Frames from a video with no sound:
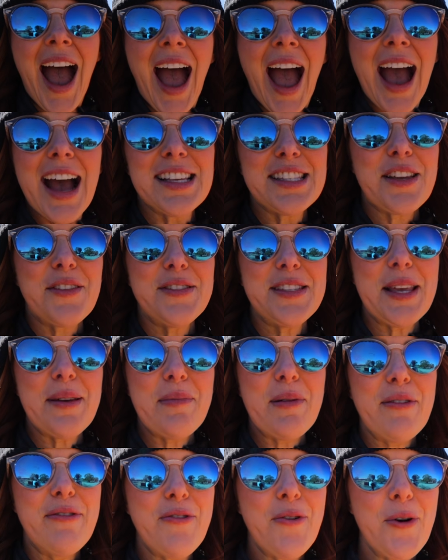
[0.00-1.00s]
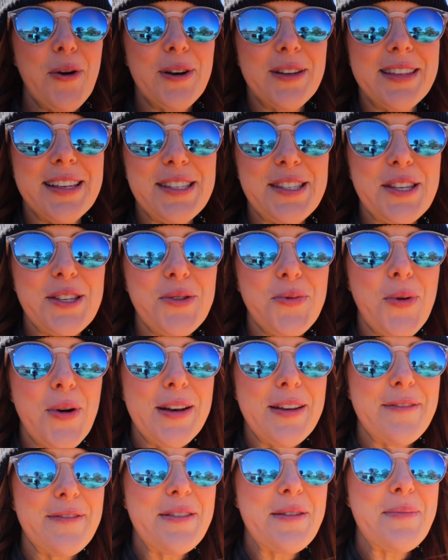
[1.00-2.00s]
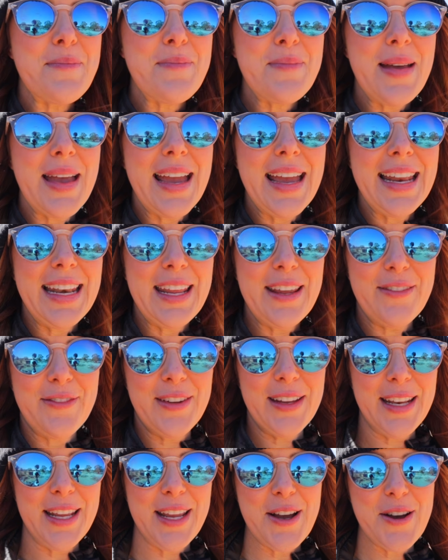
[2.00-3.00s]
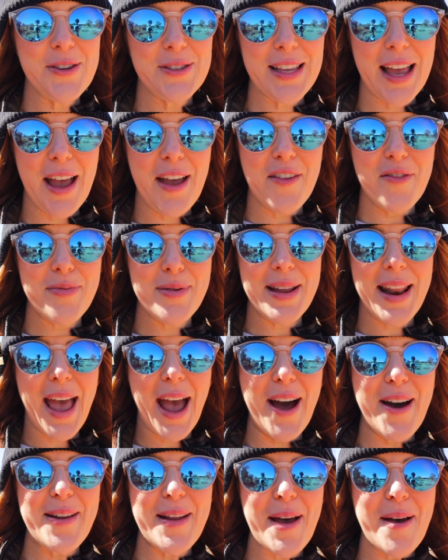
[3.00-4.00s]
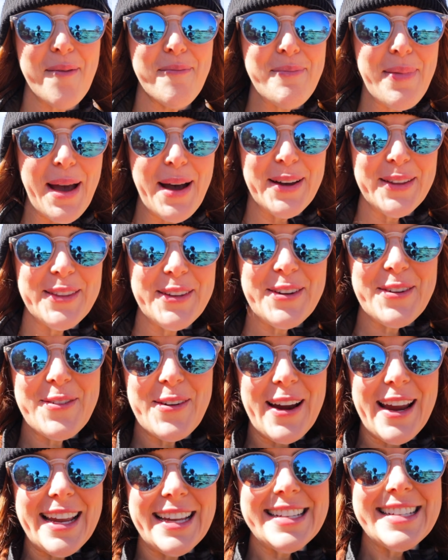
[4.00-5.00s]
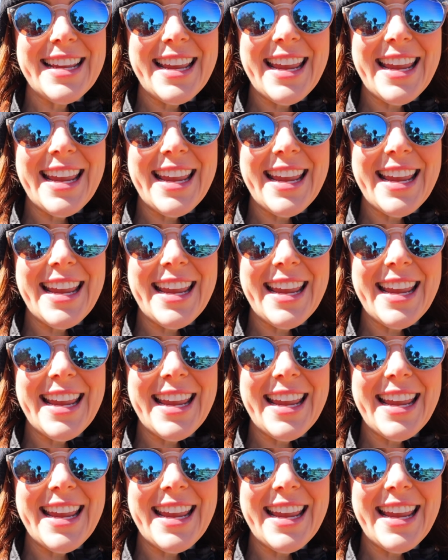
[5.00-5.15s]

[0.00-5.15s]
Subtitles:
As I've said before, this is one of the many videos I have put out about the Grand